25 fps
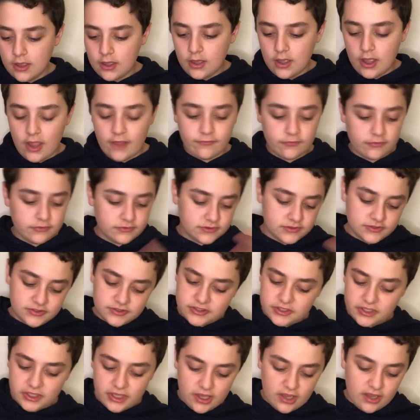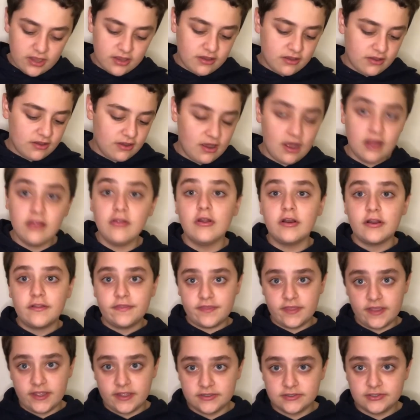I've gotten sick, uh, a lot of
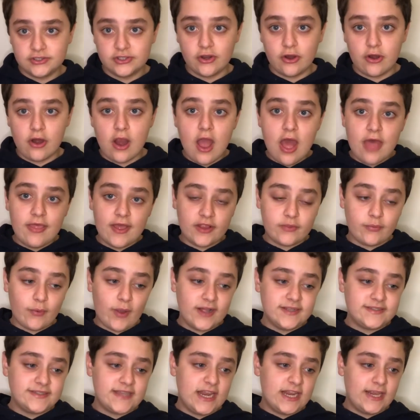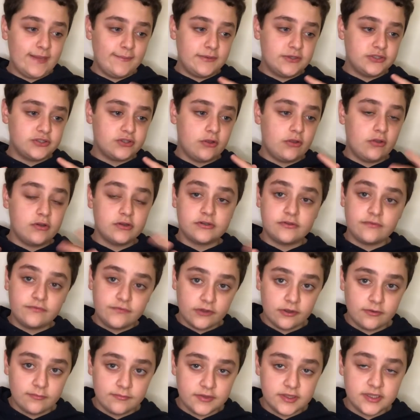things, so that's why it's taken me so long to
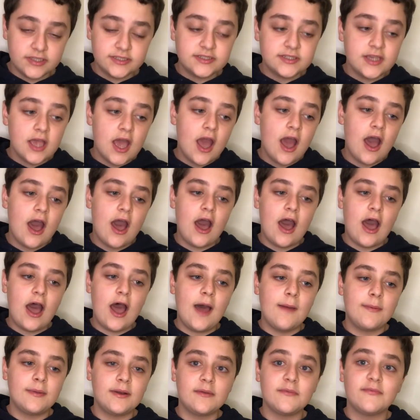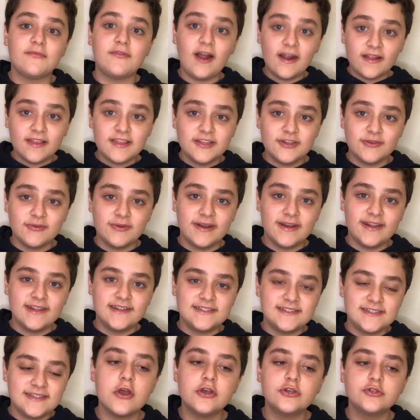film this, uh, but I'm finally doing
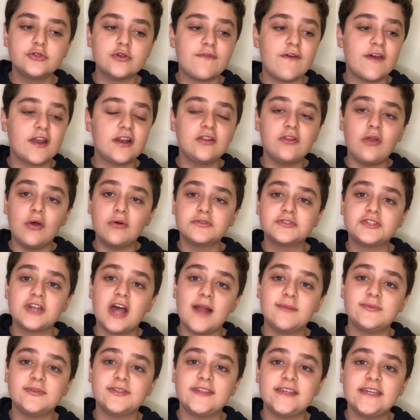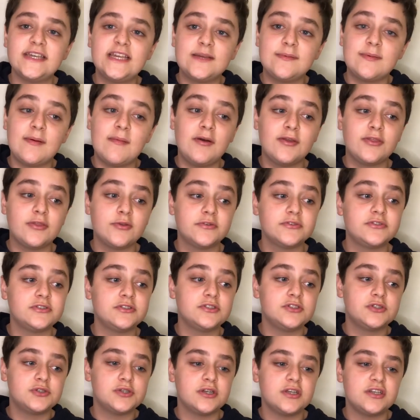it. So I've had a long time to think about my thoughts on
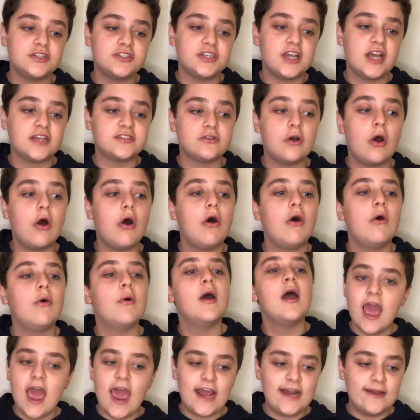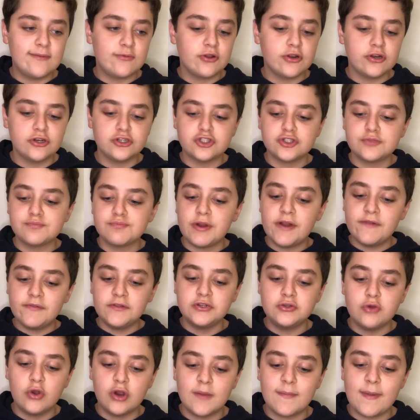the trilogy as a whole, and I'm going to just briefly
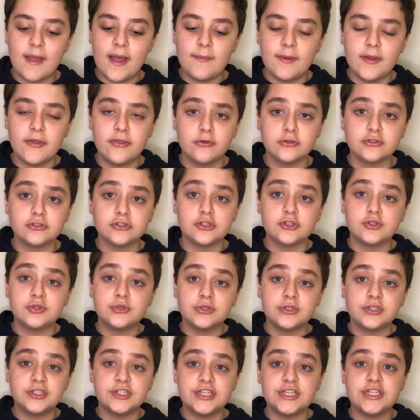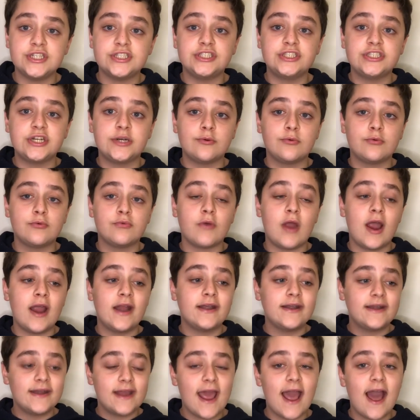talk about my thoughts on the trilogy in in general right
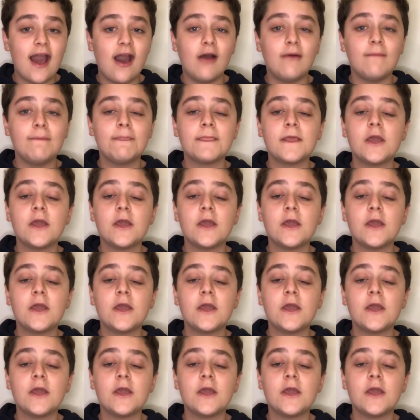now.